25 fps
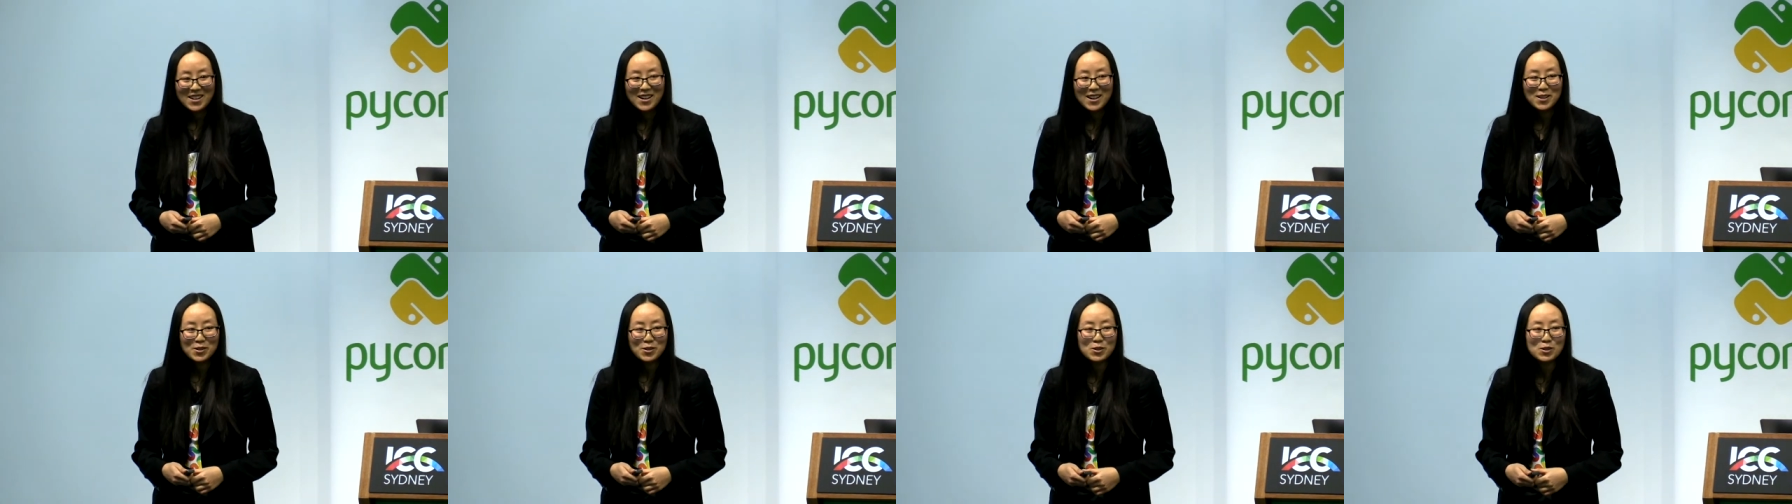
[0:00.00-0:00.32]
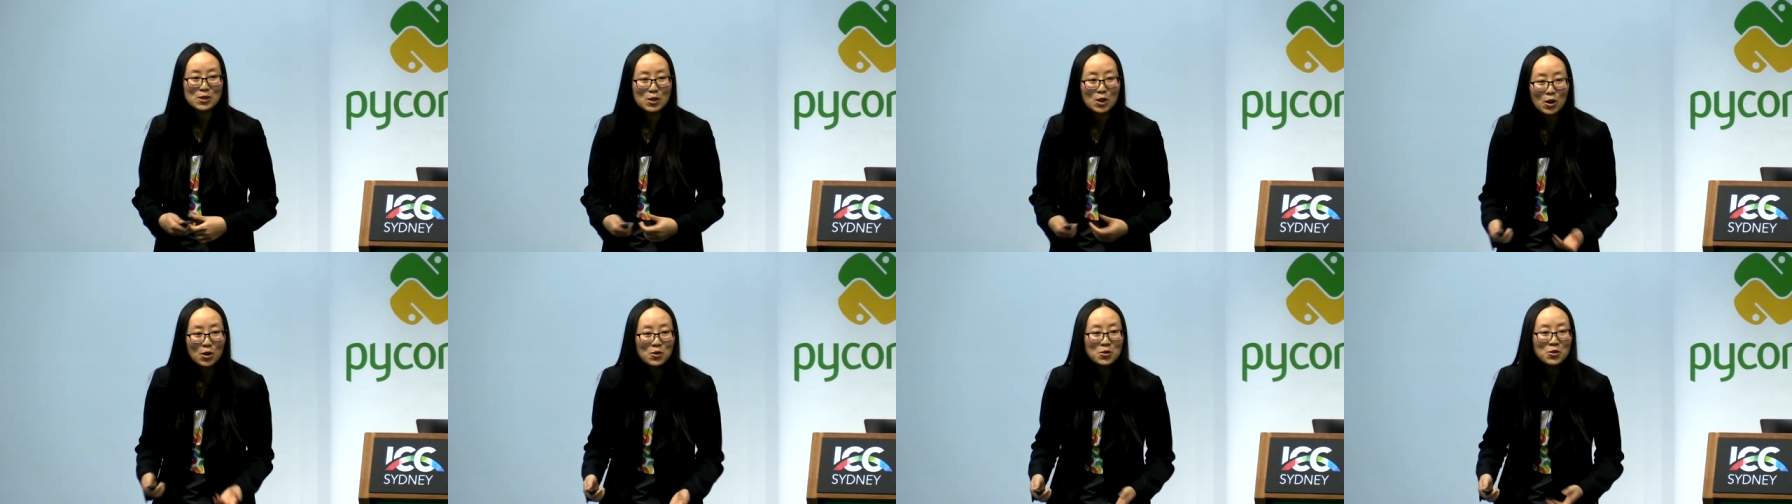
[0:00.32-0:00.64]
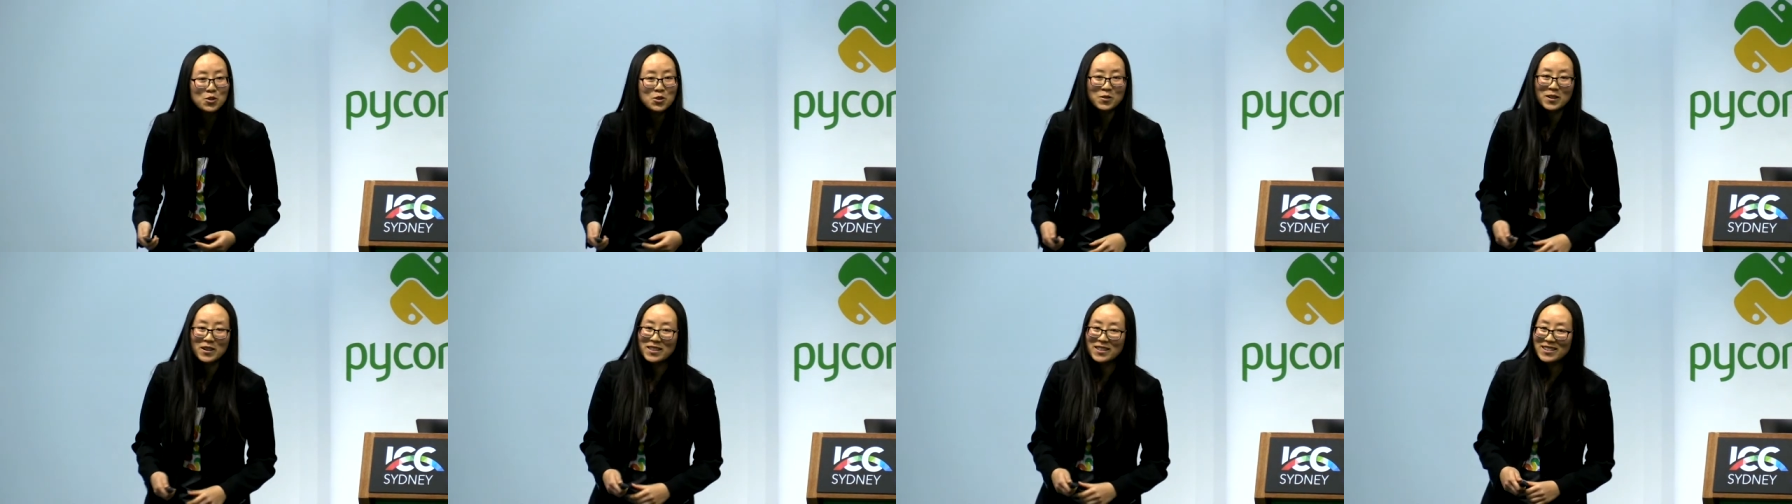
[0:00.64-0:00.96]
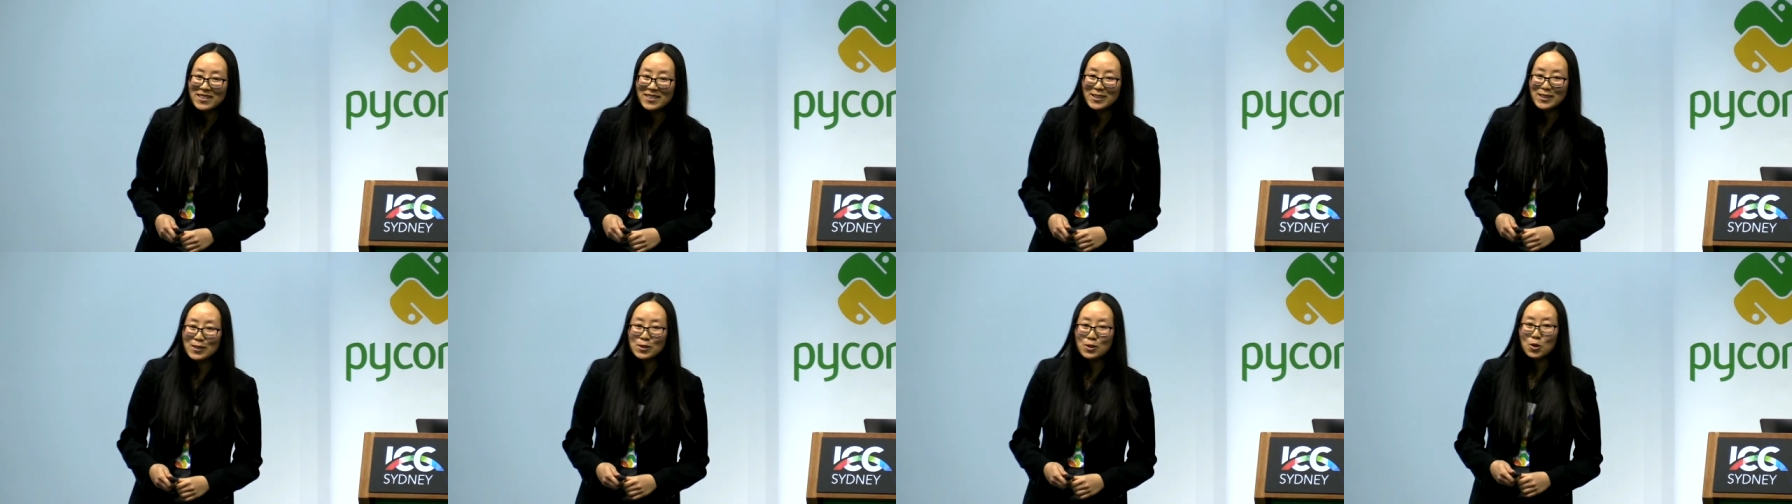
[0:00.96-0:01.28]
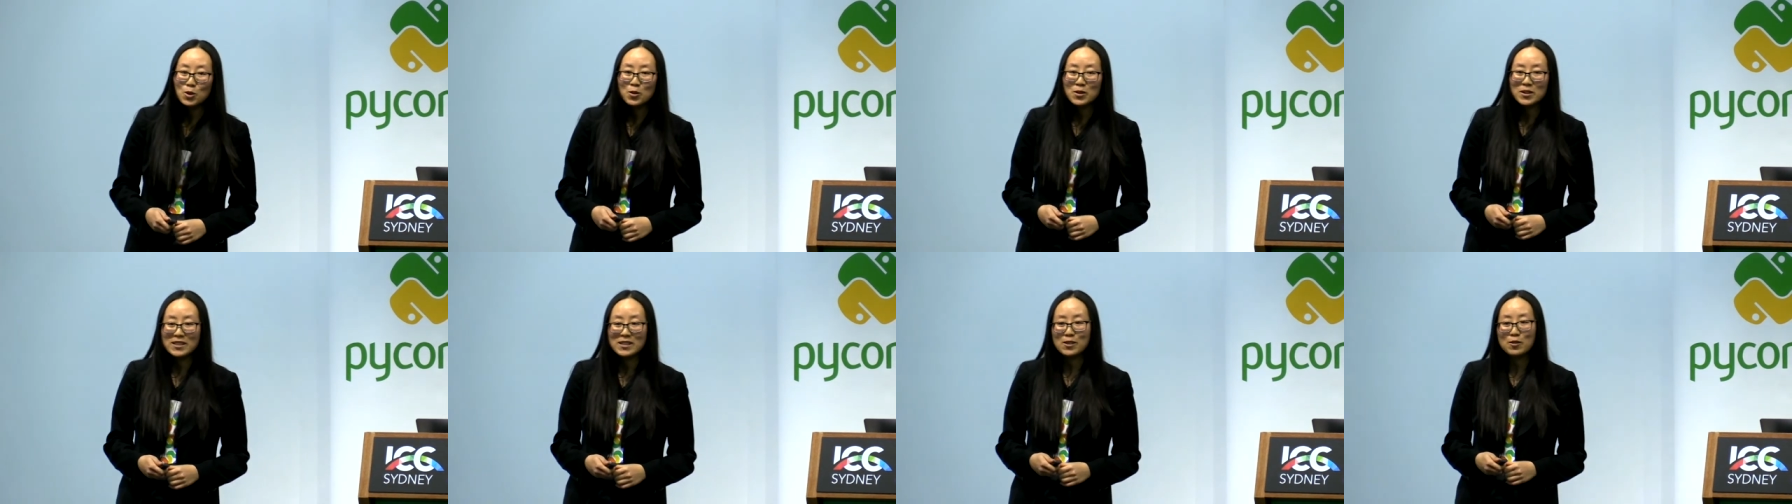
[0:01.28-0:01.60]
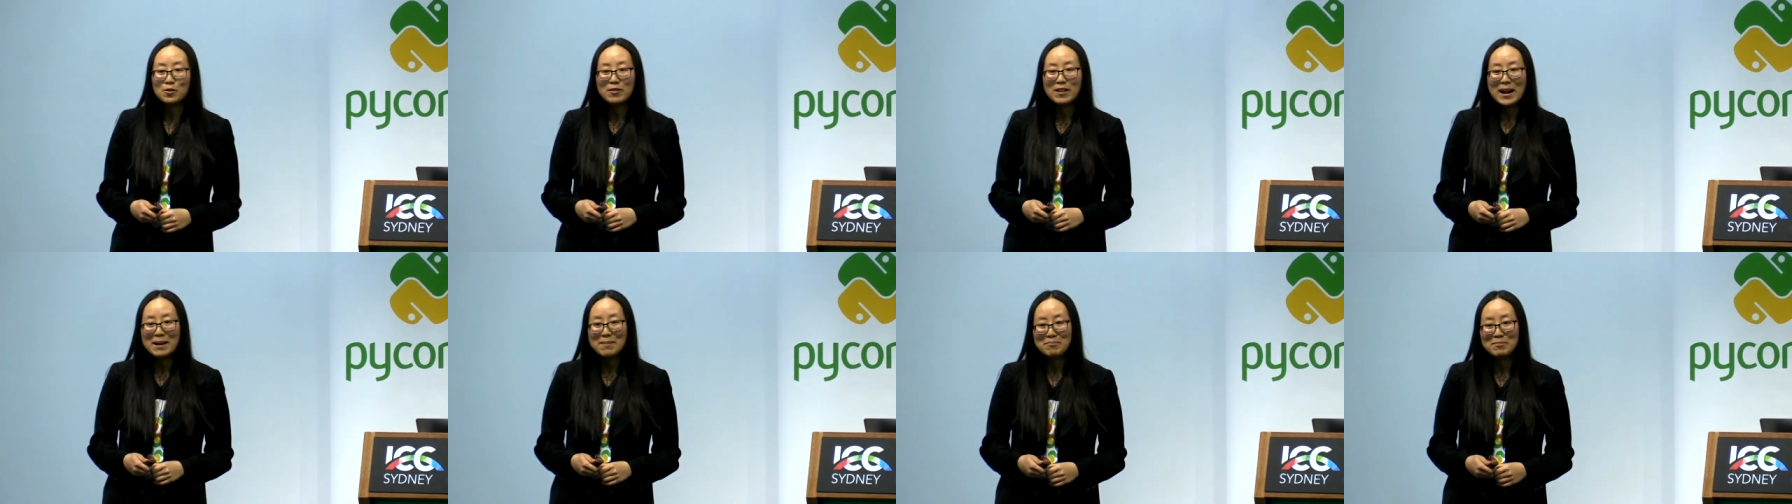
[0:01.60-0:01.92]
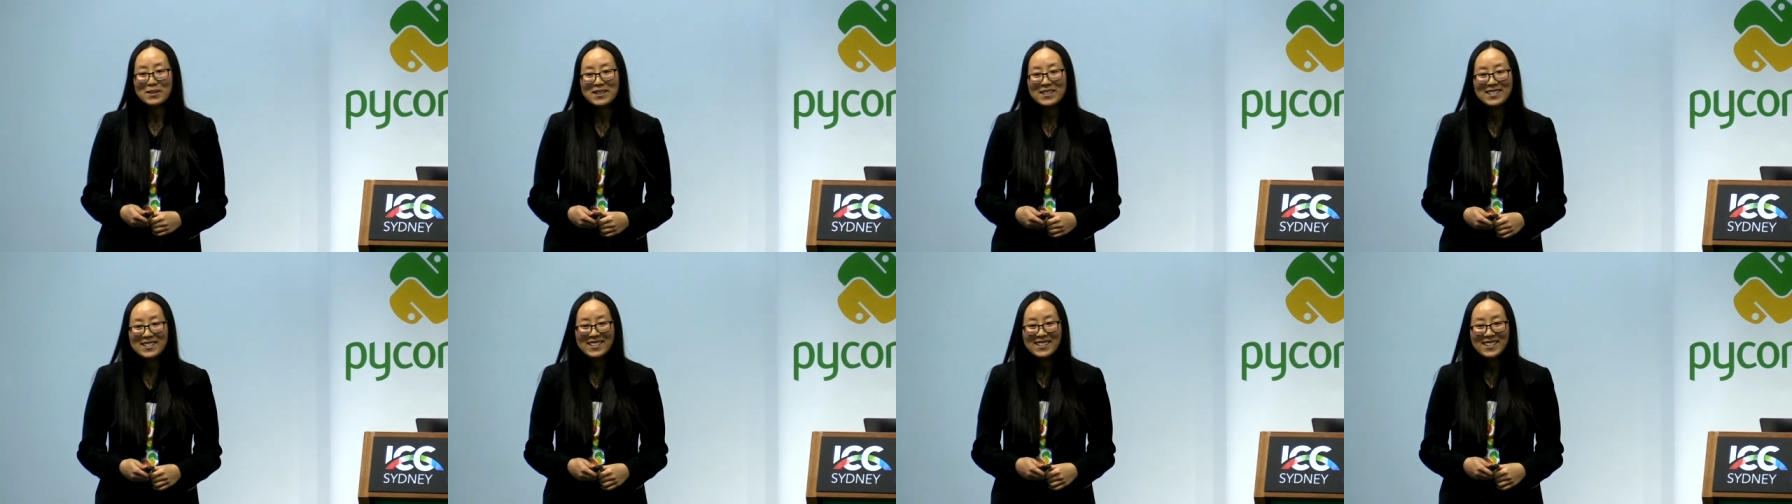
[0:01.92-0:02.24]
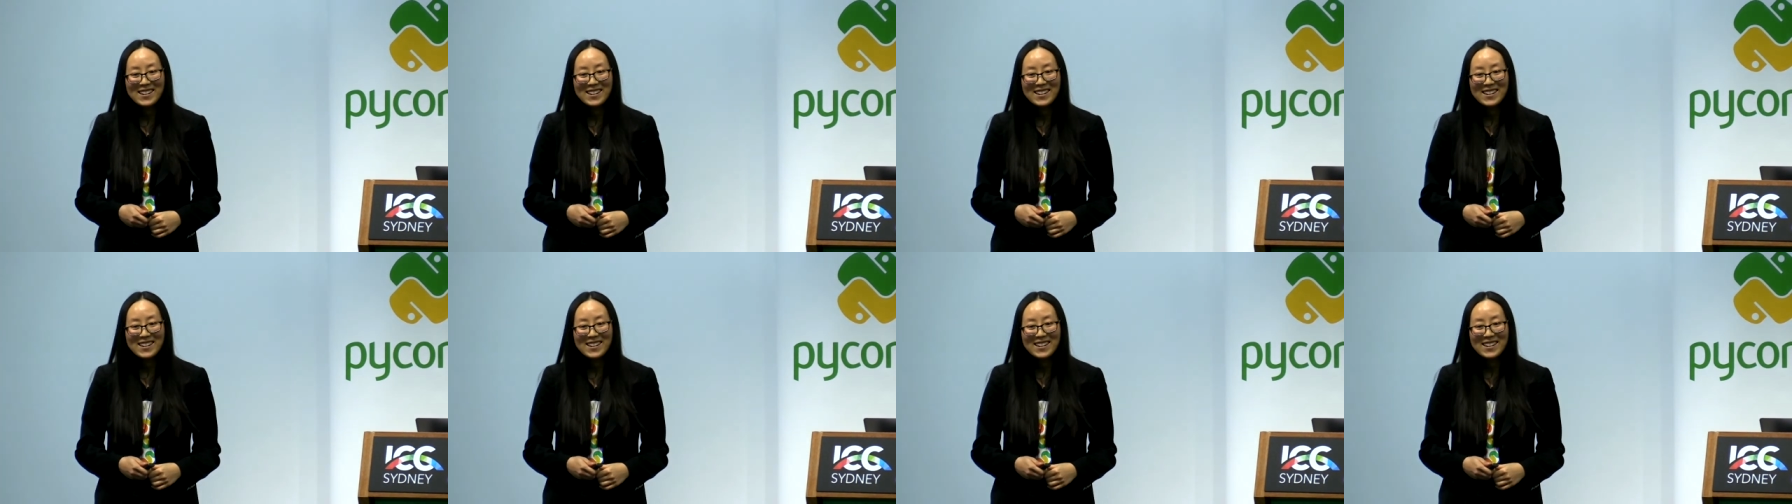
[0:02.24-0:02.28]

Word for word: I just told you I think this talk is crap.